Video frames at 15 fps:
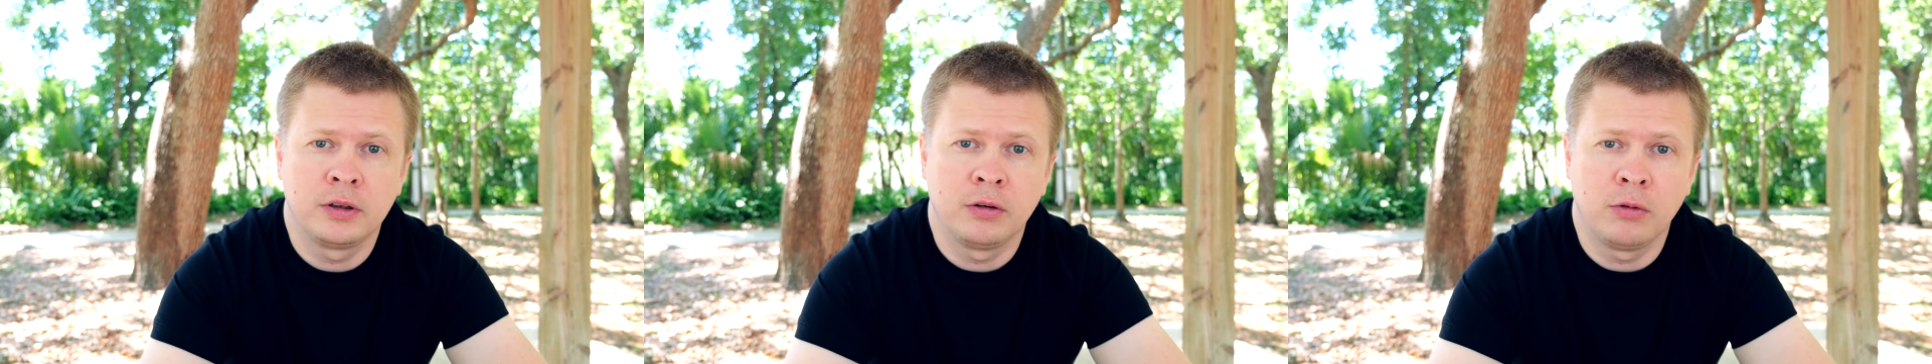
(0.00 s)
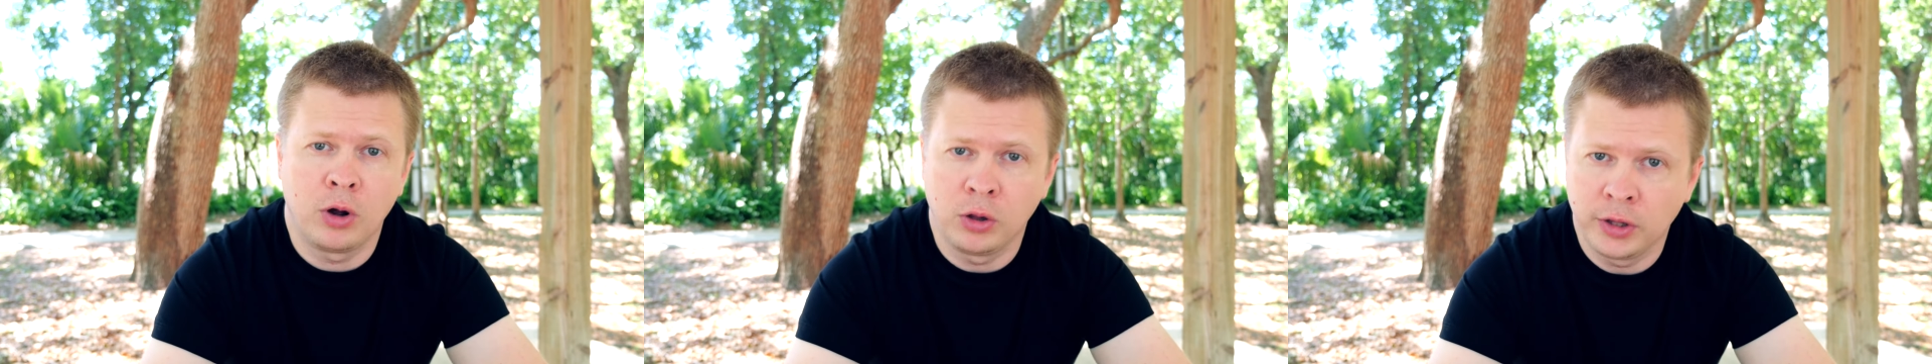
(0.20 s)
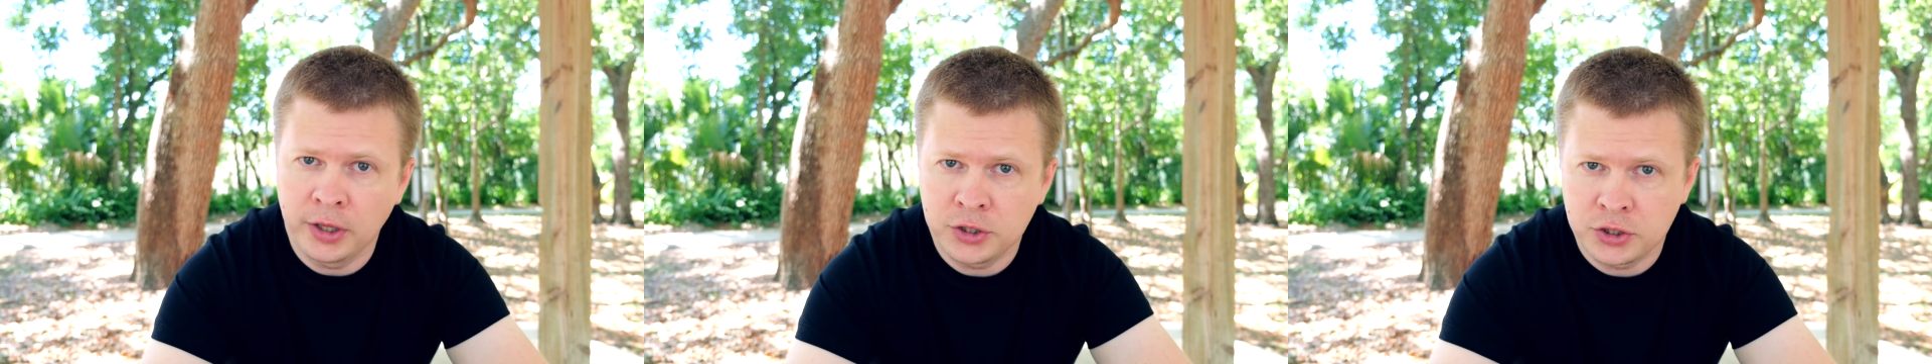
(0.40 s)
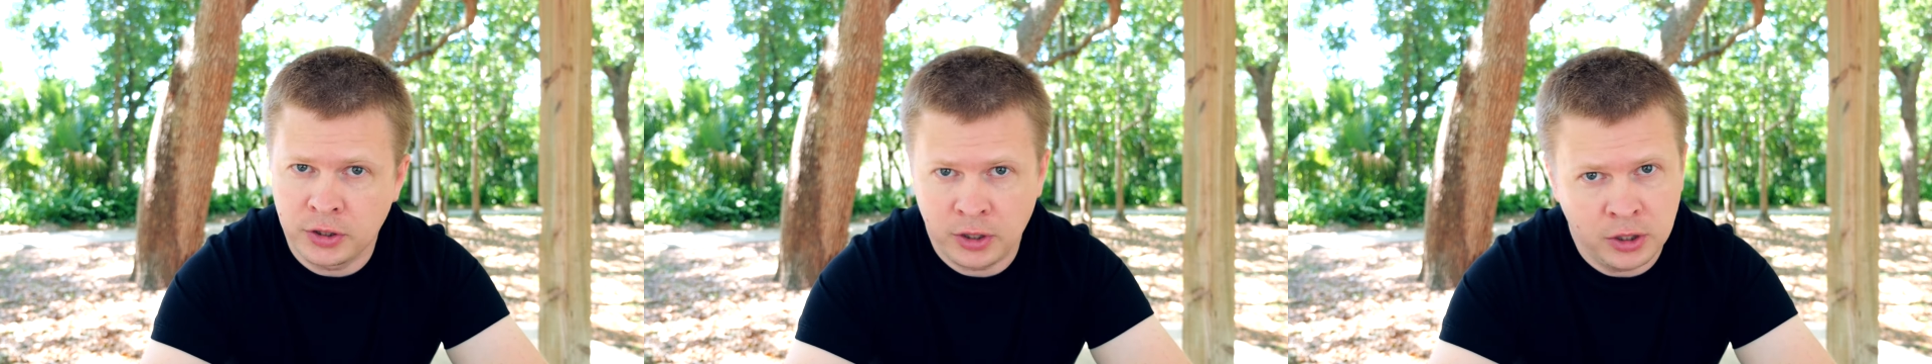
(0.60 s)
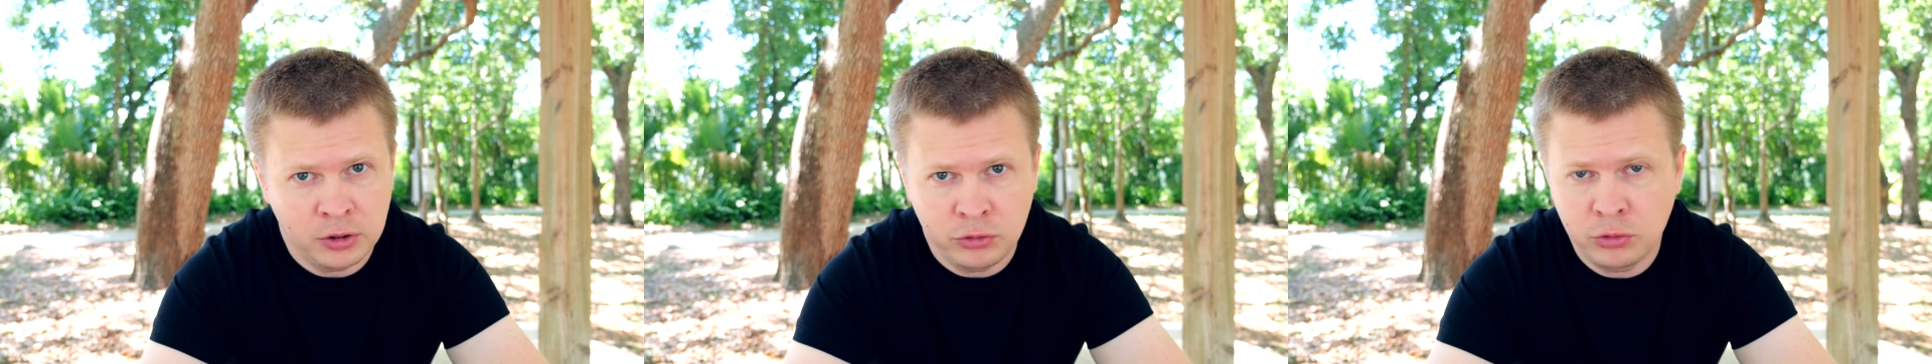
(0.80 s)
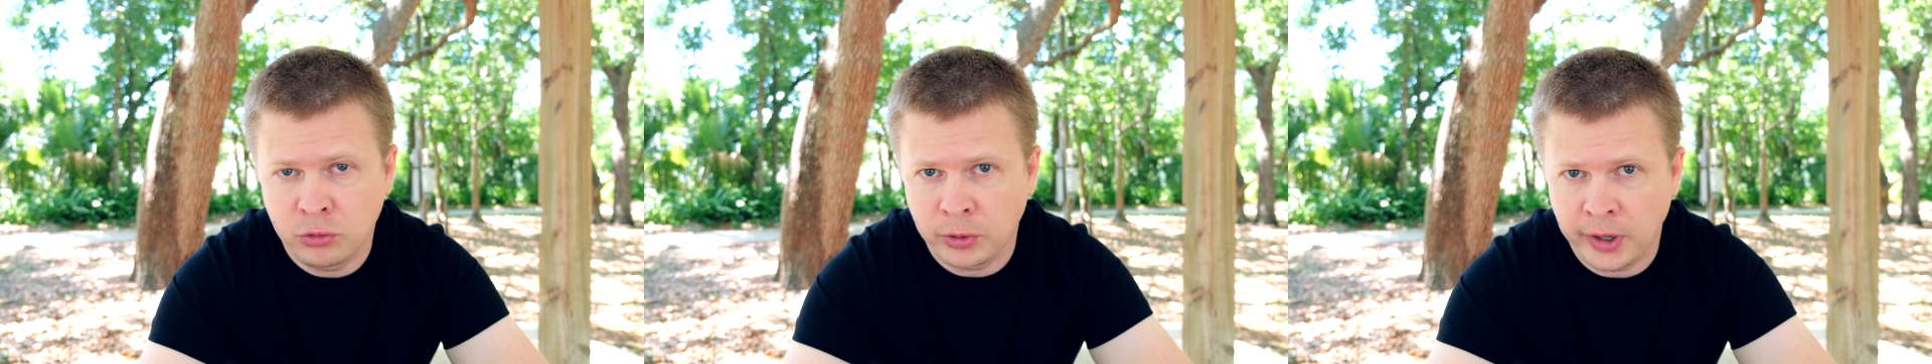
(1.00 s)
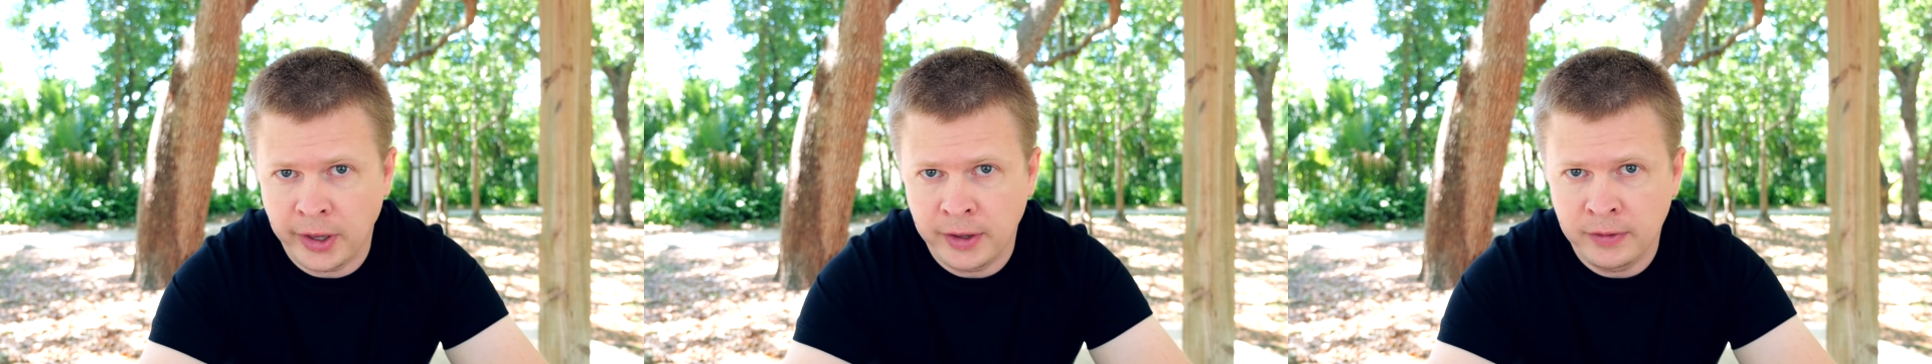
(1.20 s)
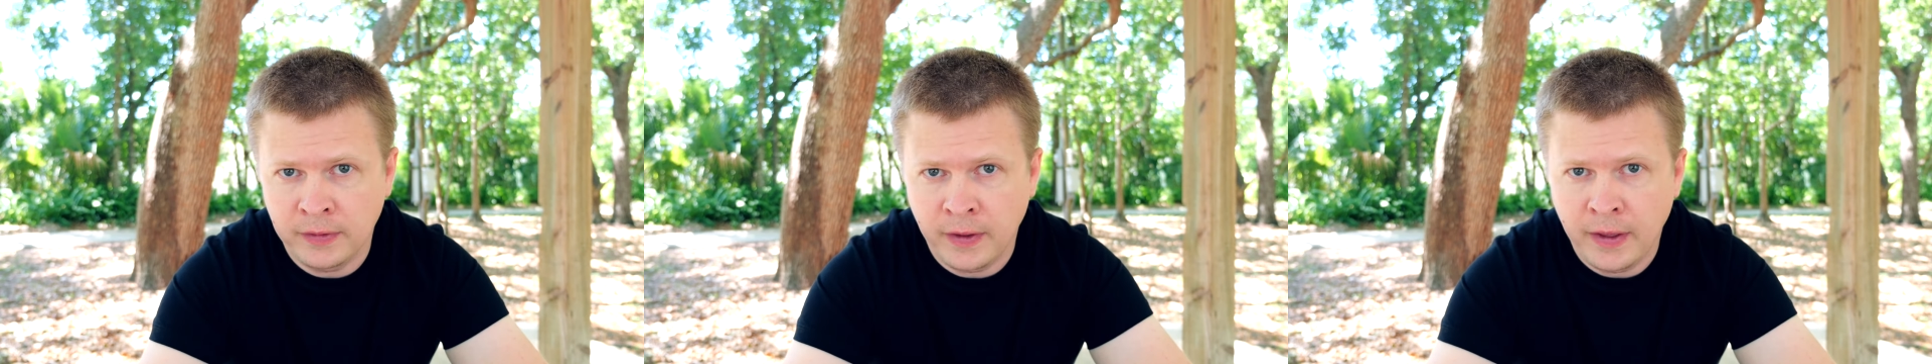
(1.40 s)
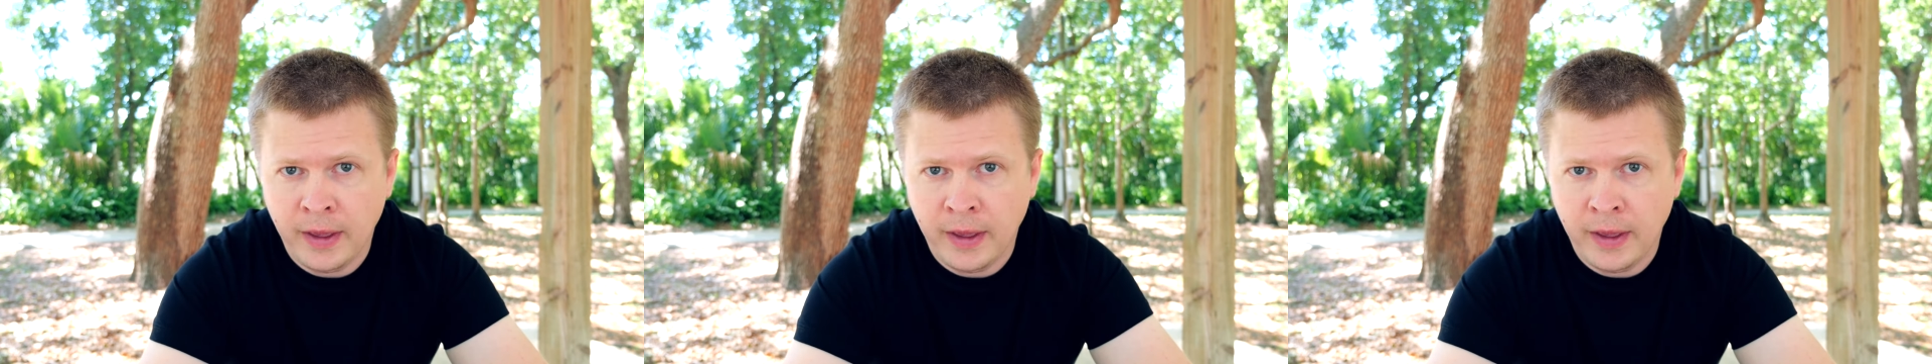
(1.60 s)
violation in Ukraine,